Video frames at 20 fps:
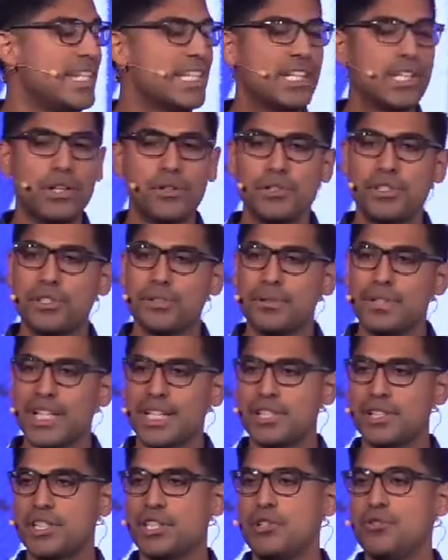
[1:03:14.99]
And he goes to
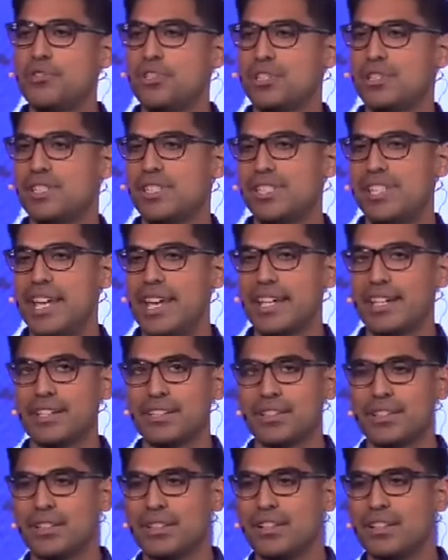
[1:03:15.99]
an execution stake
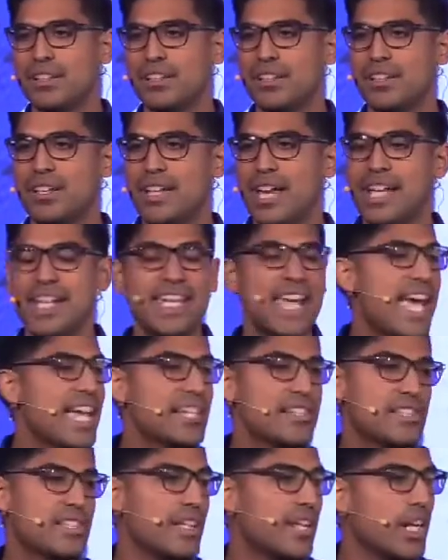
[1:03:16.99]
and he
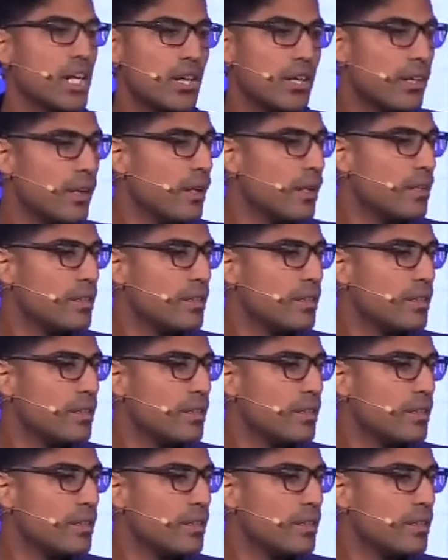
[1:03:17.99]
hangs there,